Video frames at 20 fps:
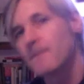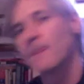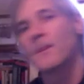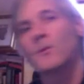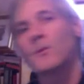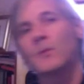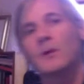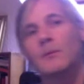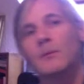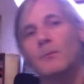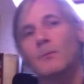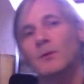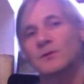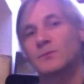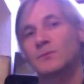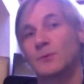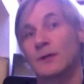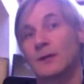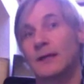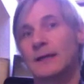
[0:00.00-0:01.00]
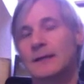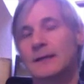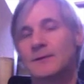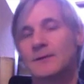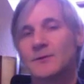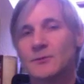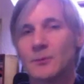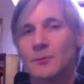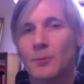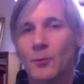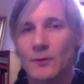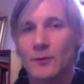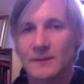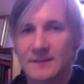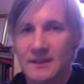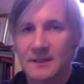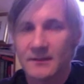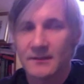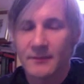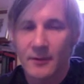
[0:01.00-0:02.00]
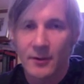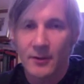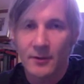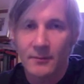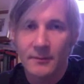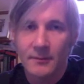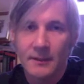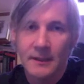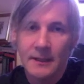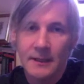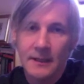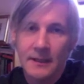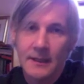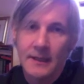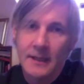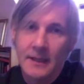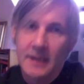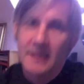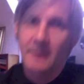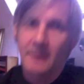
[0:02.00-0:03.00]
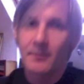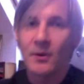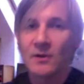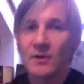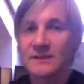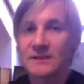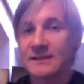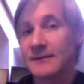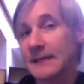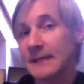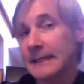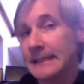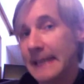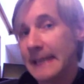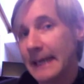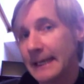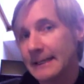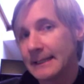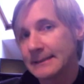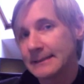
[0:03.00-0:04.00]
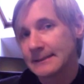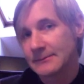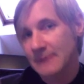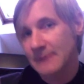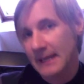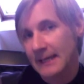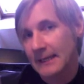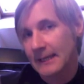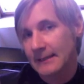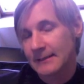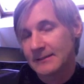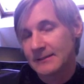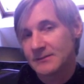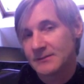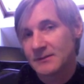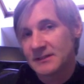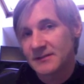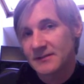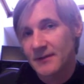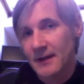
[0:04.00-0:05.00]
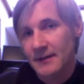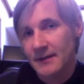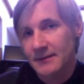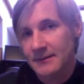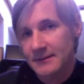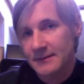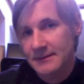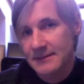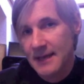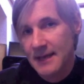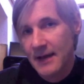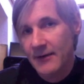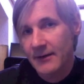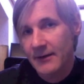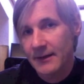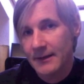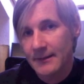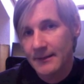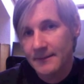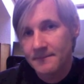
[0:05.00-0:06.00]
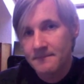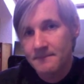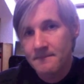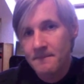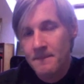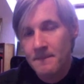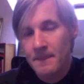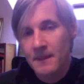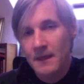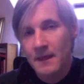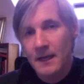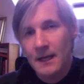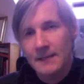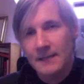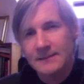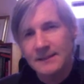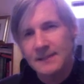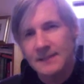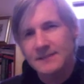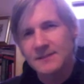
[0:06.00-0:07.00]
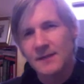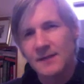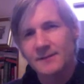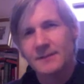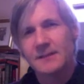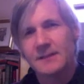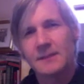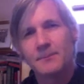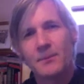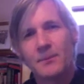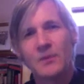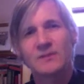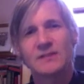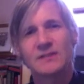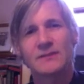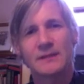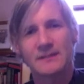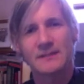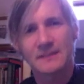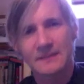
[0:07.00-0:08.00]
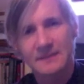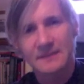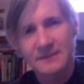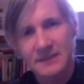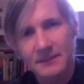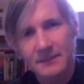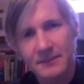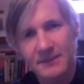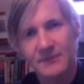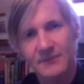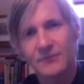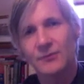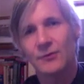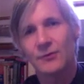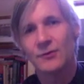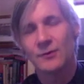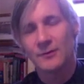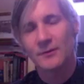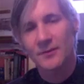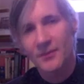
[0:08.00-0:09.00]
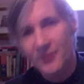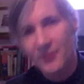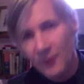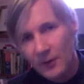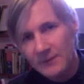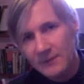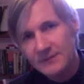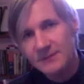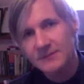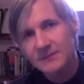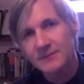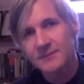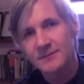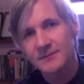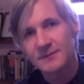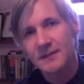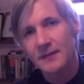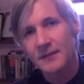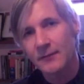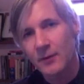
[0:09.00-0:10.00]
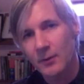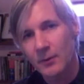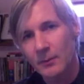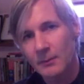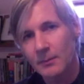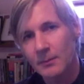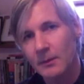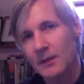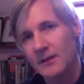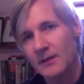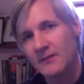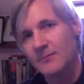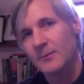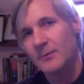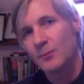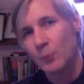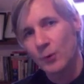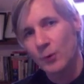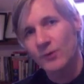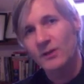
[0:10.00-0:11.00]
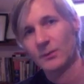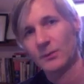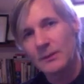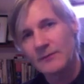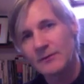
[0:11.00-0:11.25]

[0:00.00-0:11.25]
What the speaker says: were much more likely to report self-harm. And impulsivity, again, is a recognized risk factor in this area. And it's not that impulsivity is contributing to your thoughts of self-harm, we believe, but work that we've